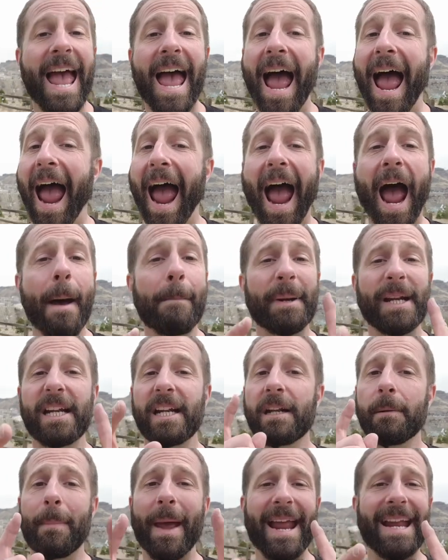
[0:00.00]
Happy to
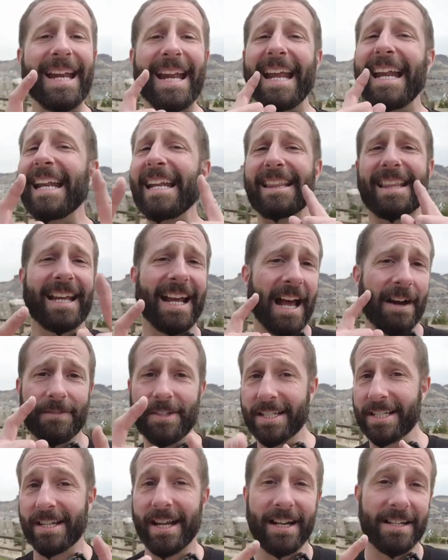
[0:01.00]
debate anything I've
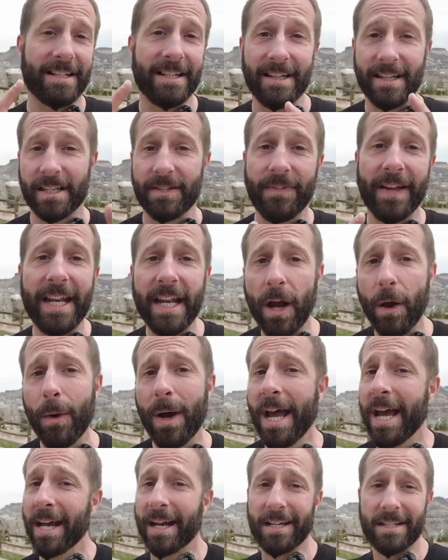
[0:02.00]
discussed in this video,
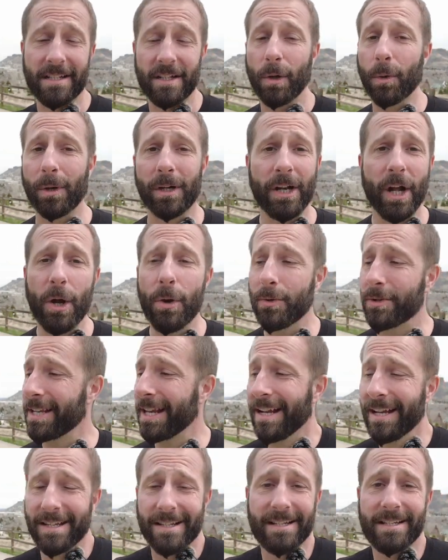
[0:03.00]
because Lord knows
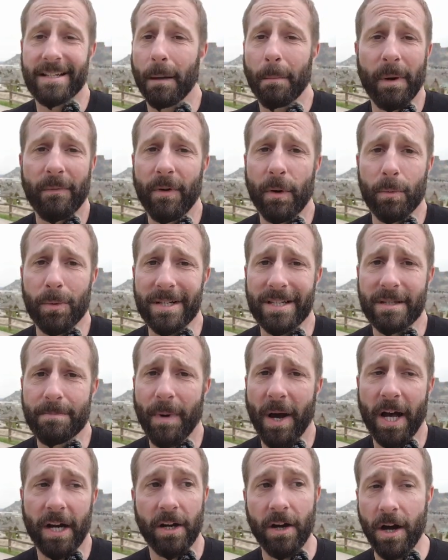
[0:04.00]
some of it was
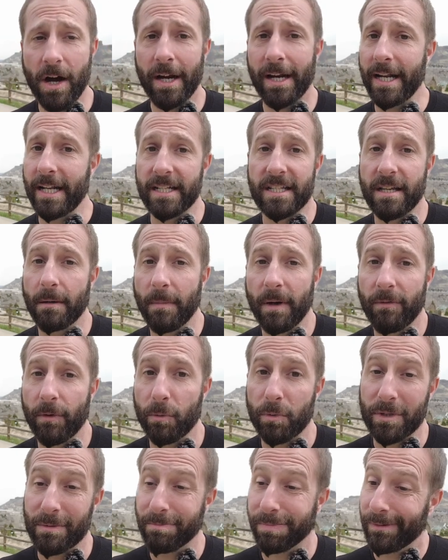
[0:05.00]
spot on and some of it
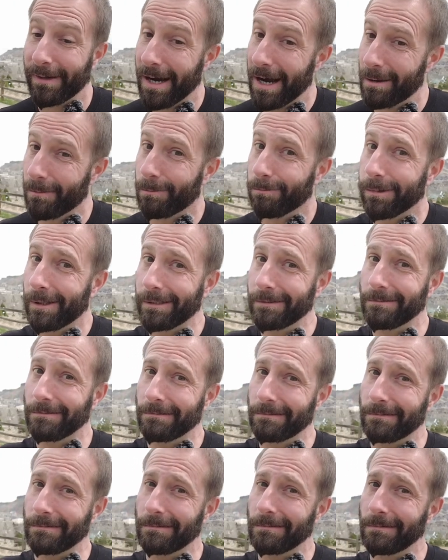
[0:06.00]
was probably
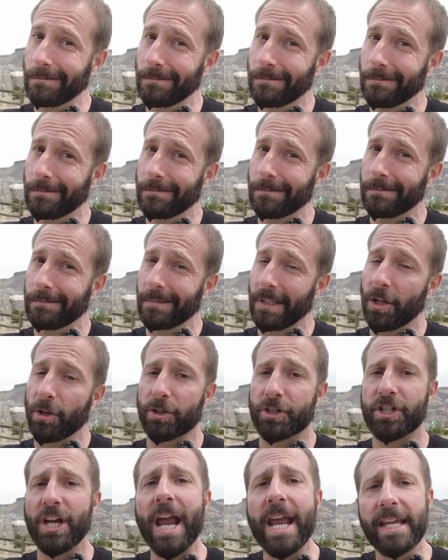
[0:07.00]
mm, a little
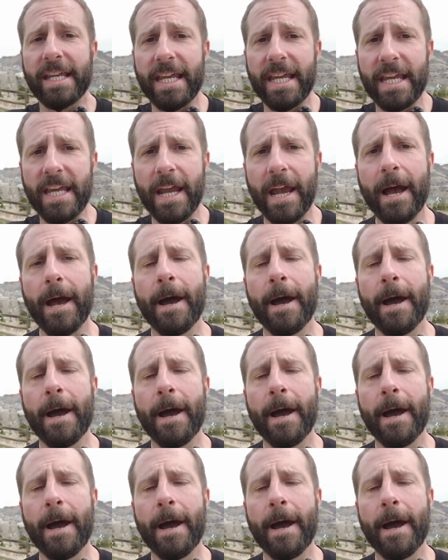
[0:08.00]
shaky.